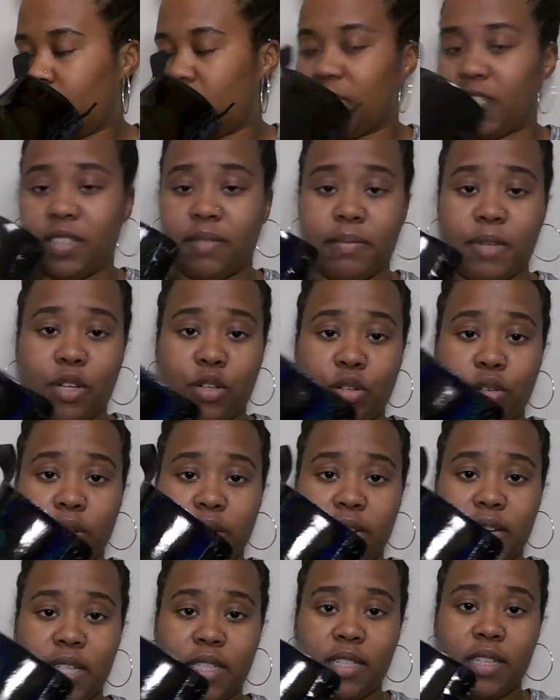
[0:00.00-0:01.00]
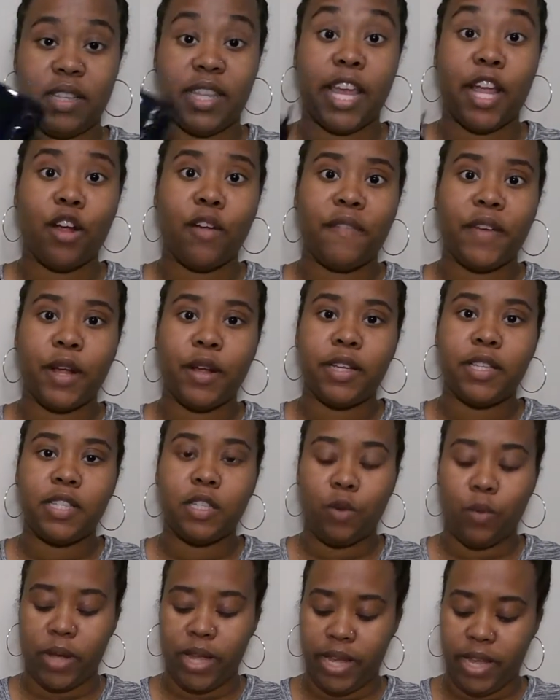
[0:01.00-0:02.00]
They smell great. They are very
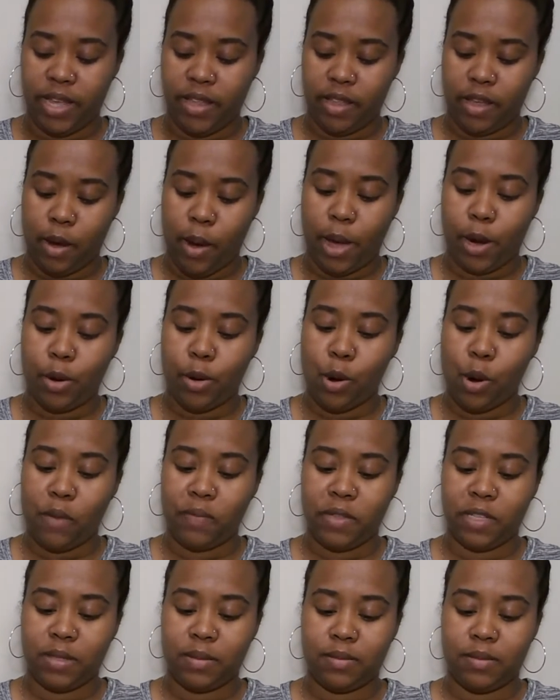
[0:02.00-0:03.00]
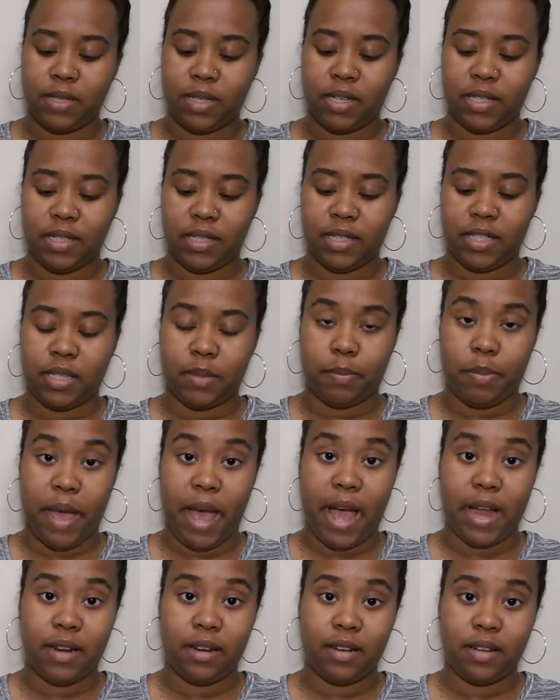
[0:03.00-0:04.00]
squeaky though. I don't know if this is because it's
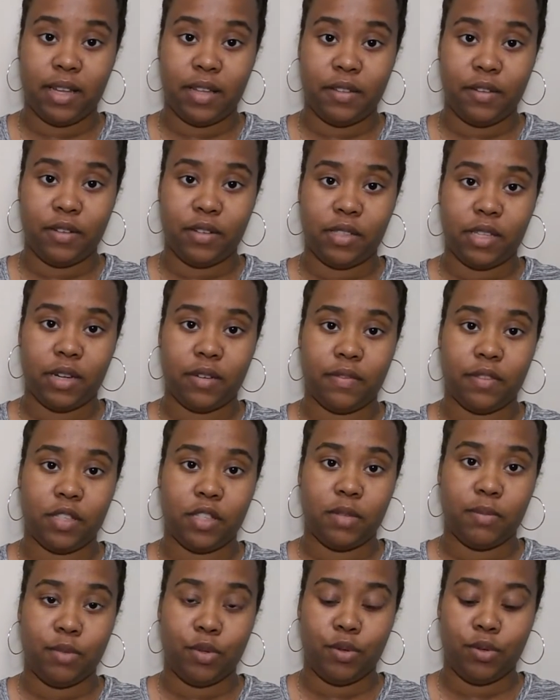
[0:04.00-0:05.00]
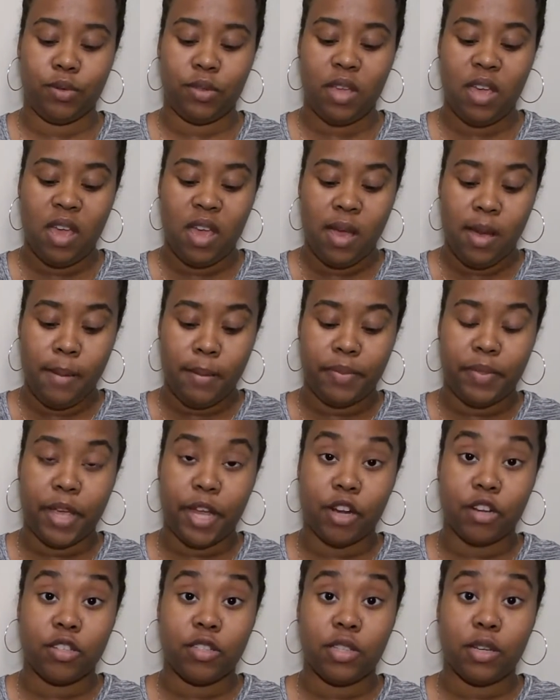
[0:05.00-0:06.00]
patent leather instead of the smooth, but
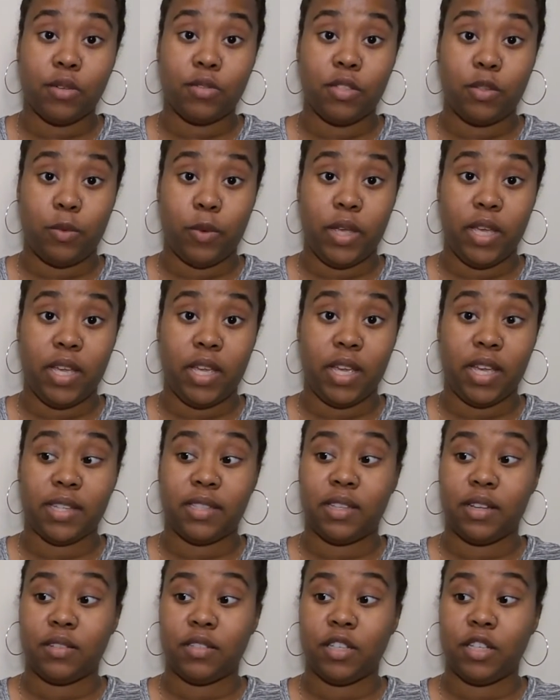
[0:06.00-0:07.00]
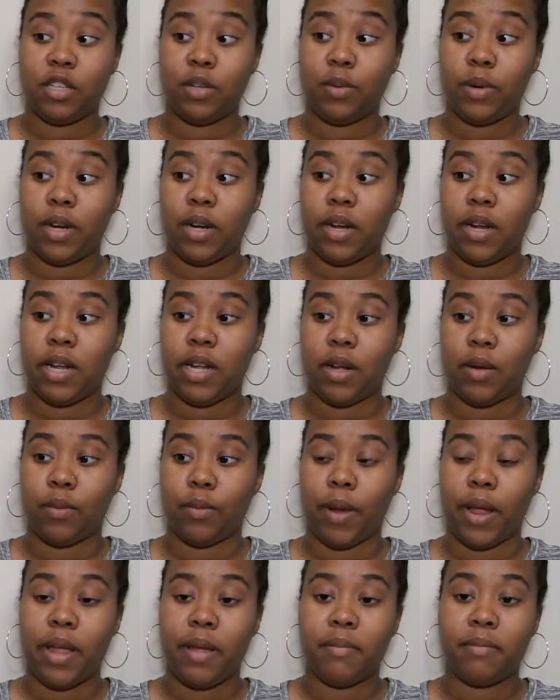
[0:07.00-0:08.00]
they are so squeaky. It sounds like you're wearing
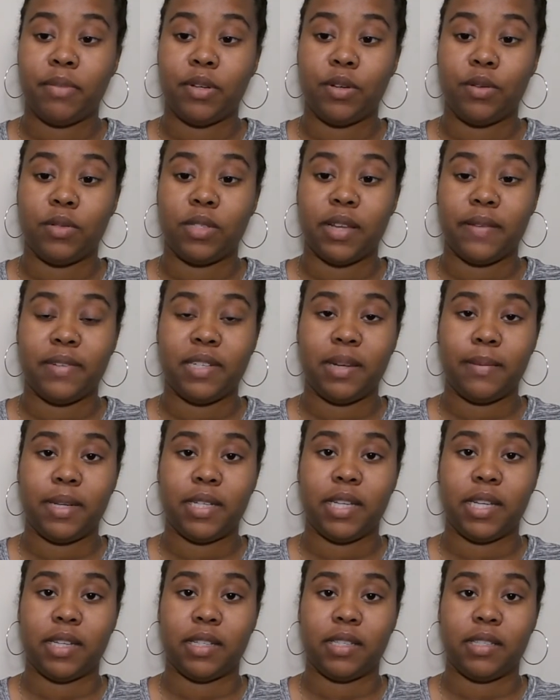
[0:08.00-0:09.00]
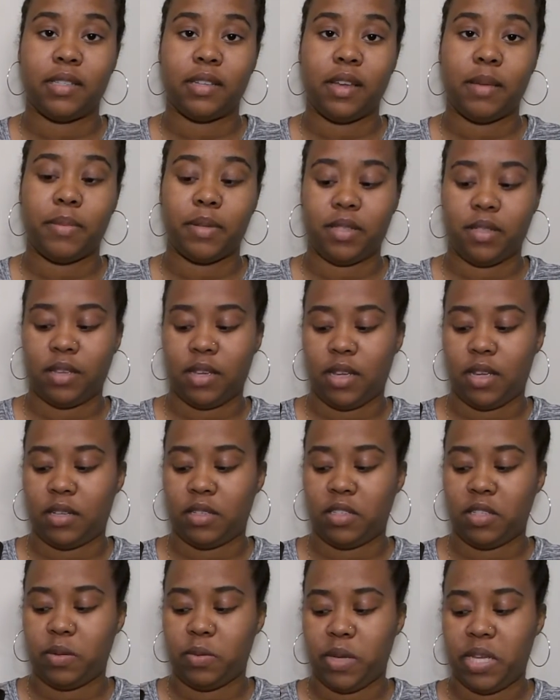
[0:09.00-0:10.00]
rain boots. Every time I take a step, it's like
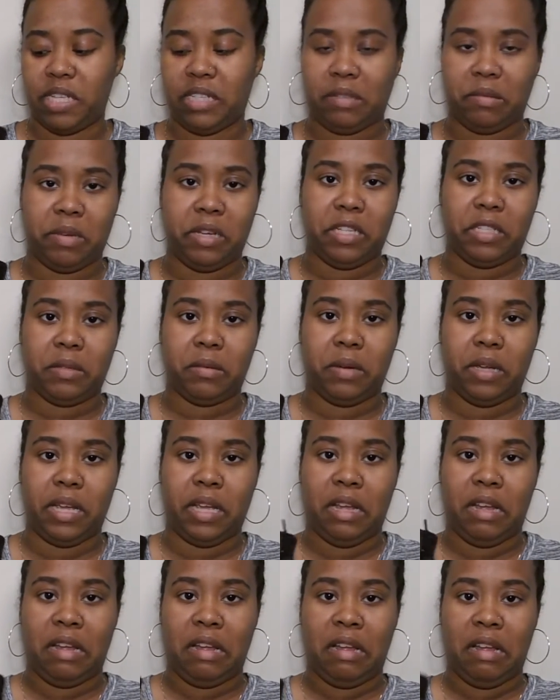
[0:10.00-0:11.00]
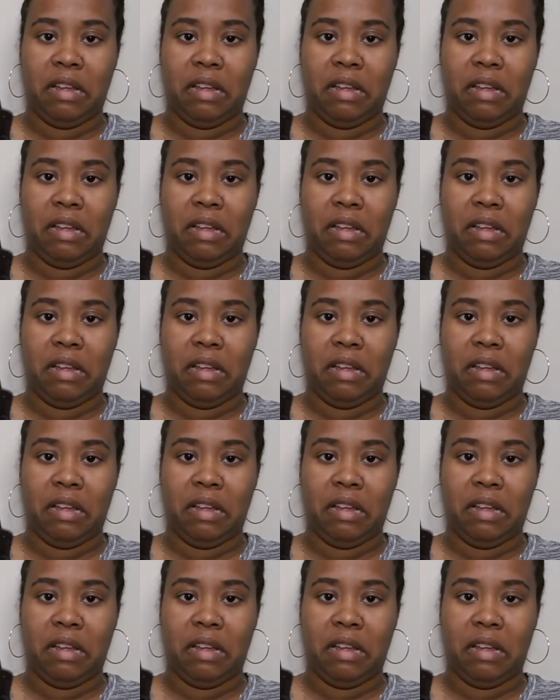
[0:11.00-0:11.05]
squeak, squeak, squeak.